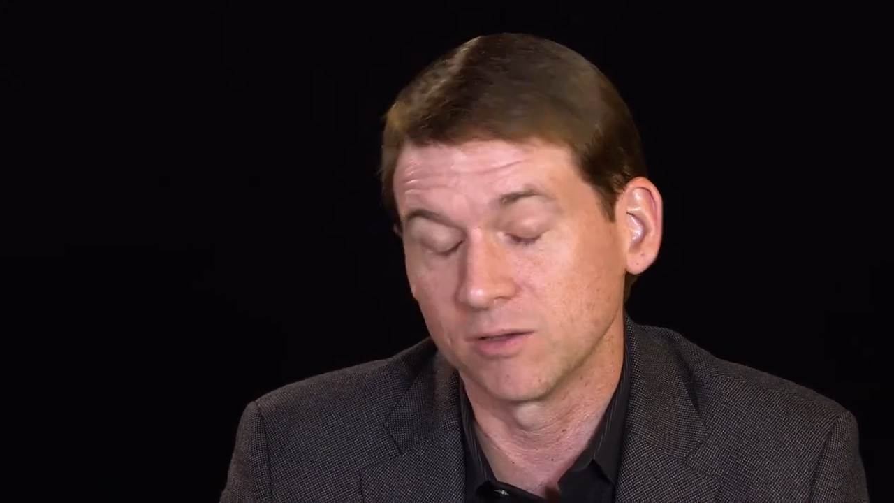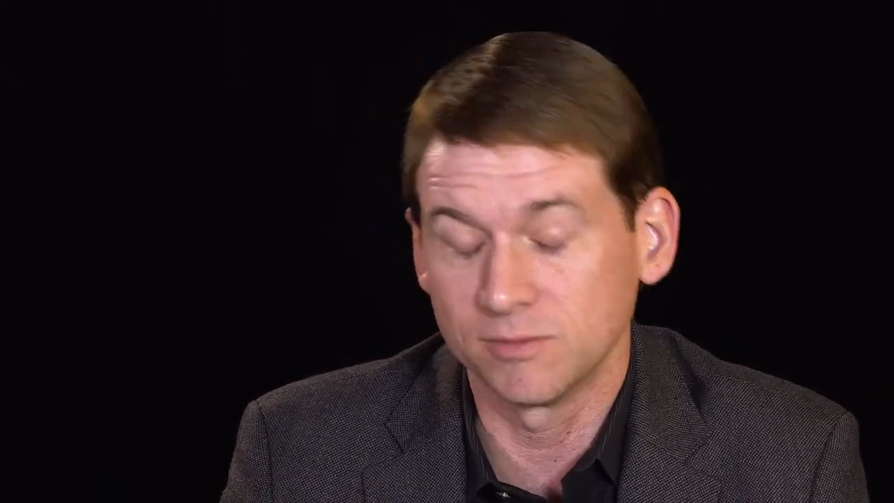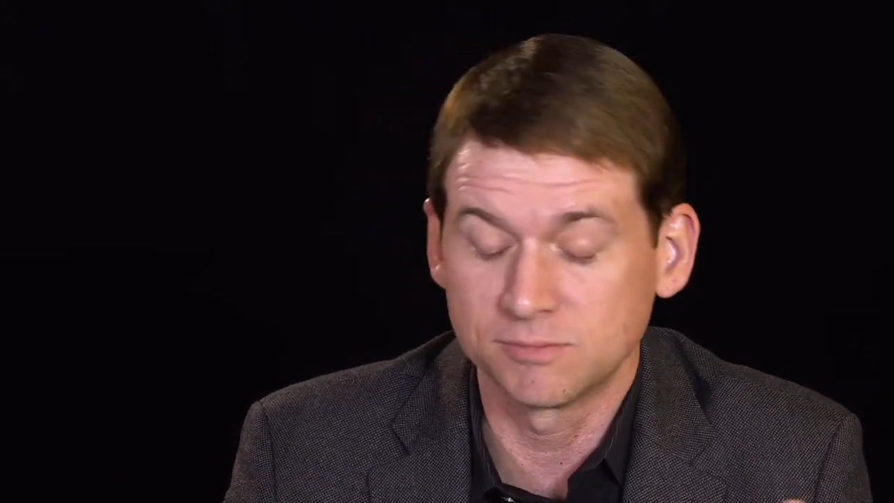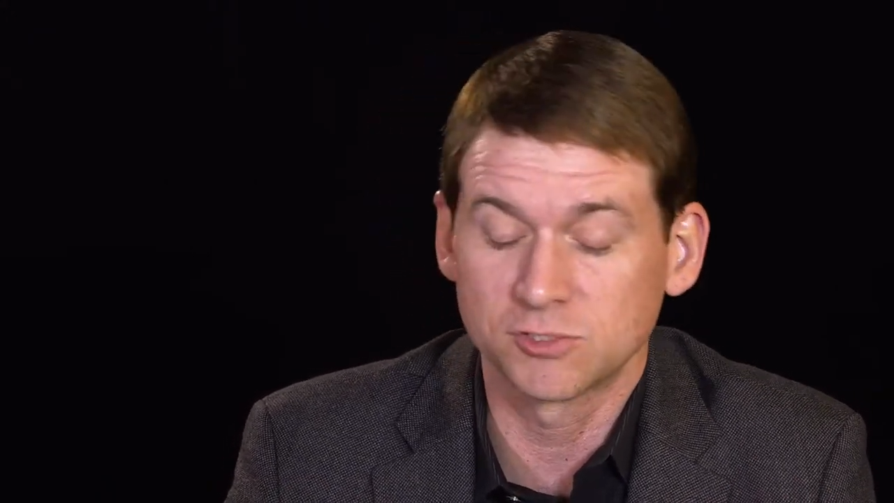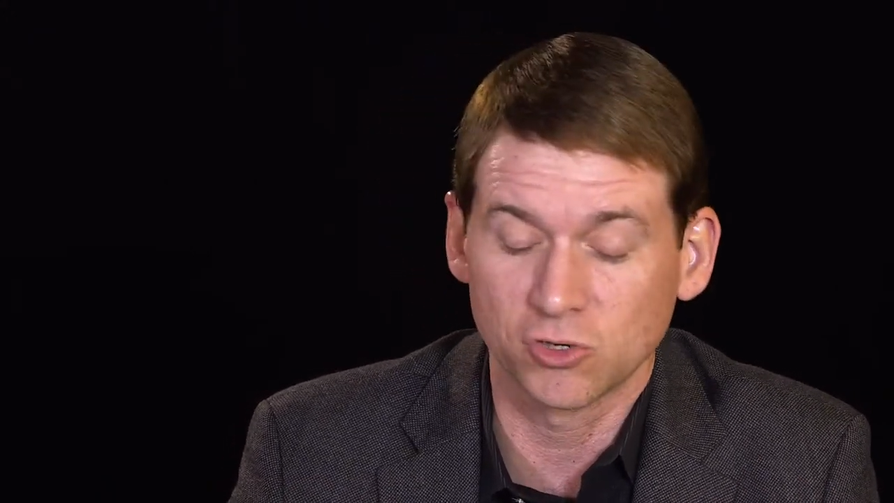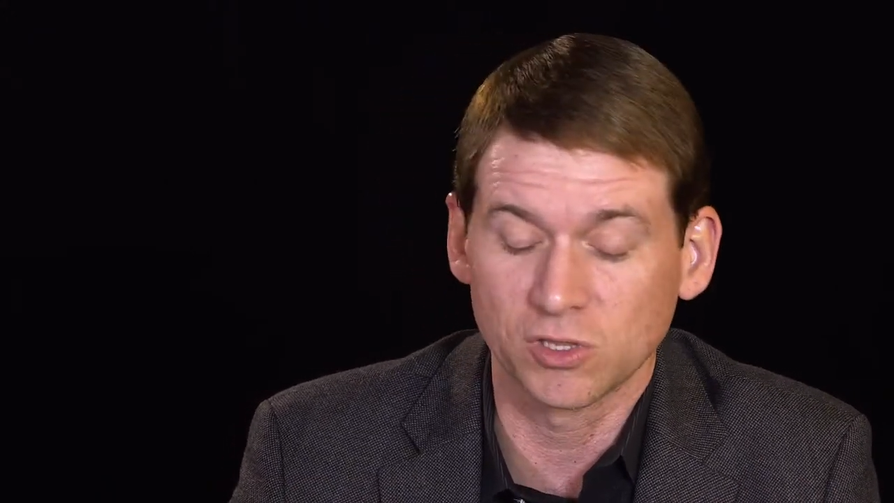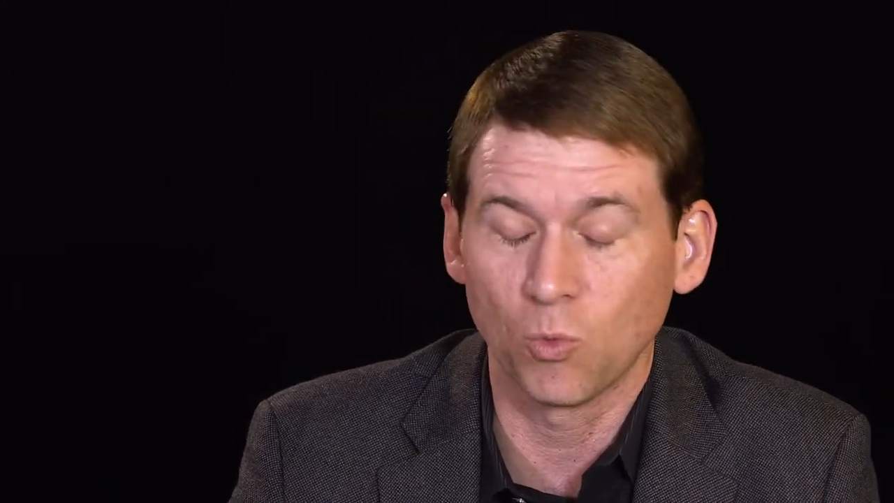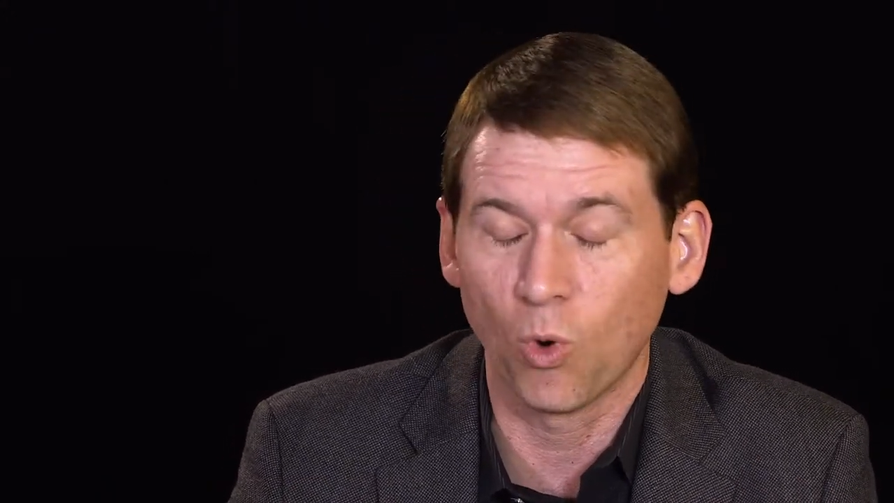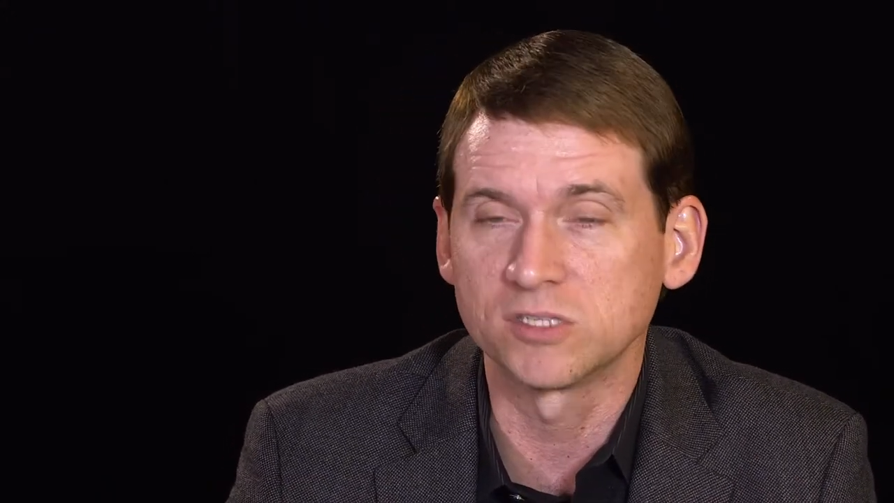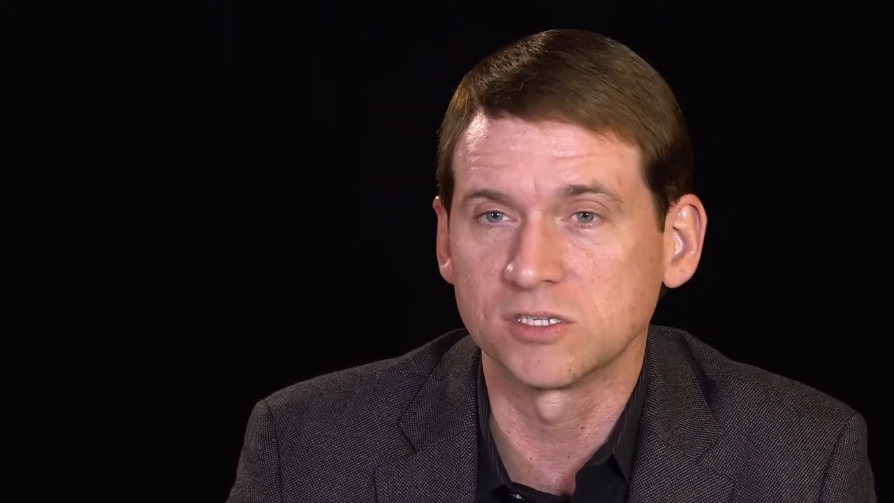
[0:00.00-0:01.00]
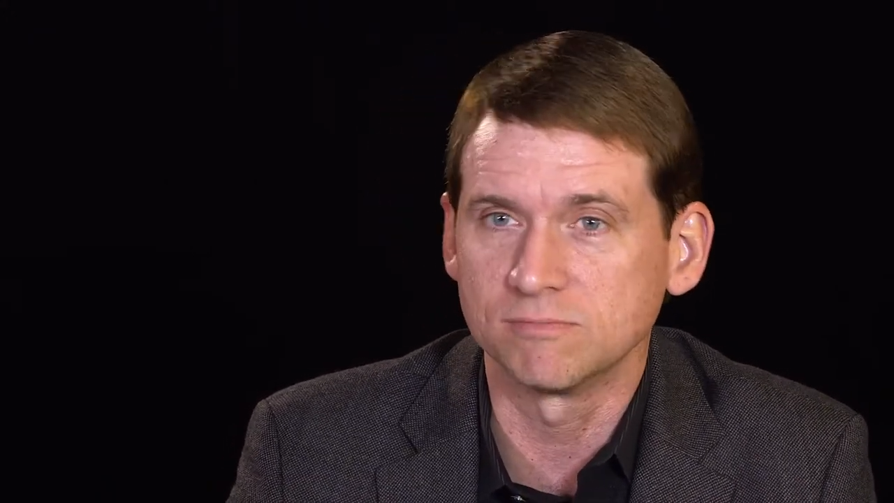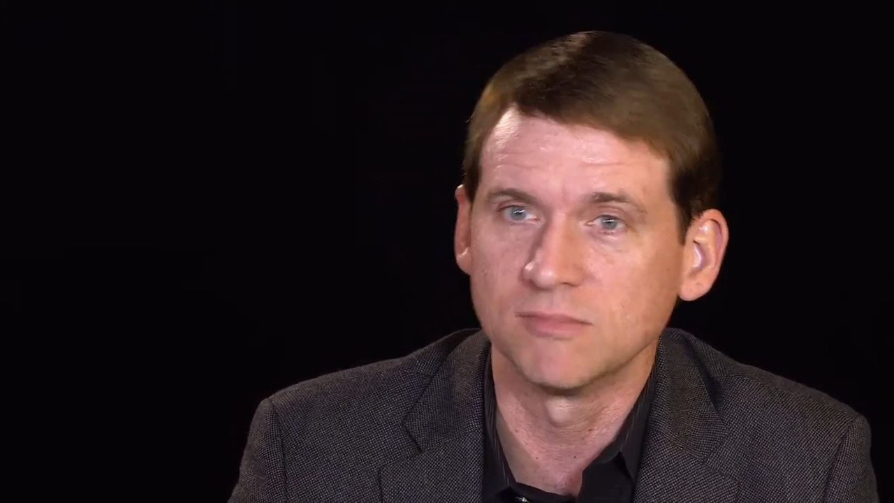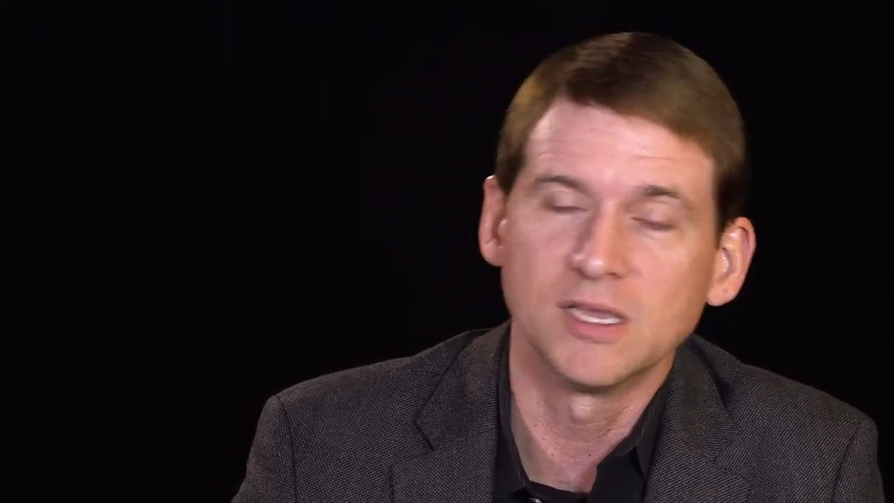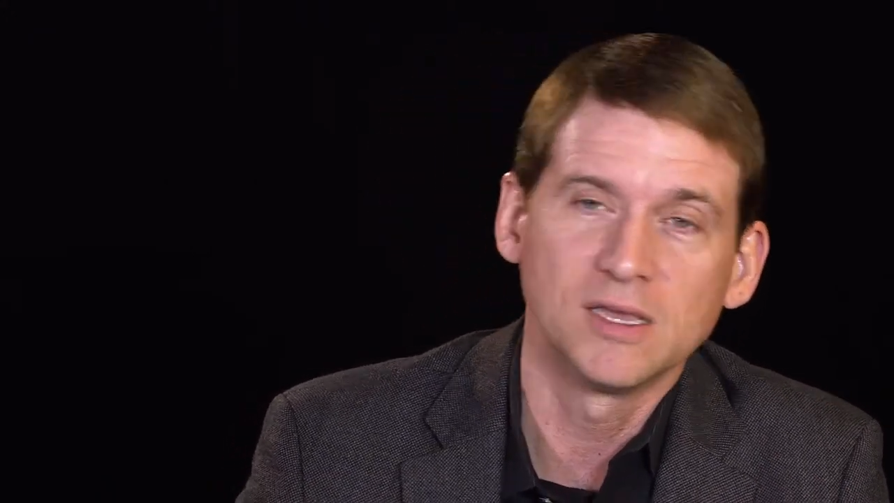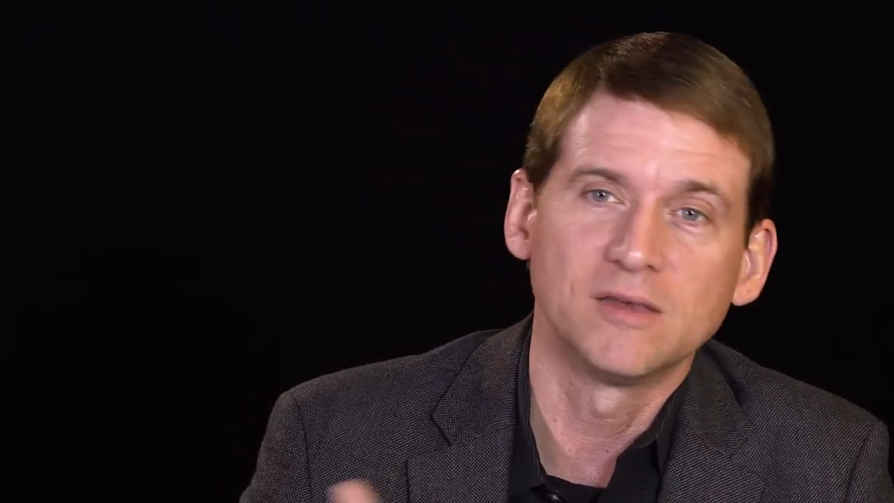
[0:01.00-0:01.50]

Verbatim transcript: It certainly wasn't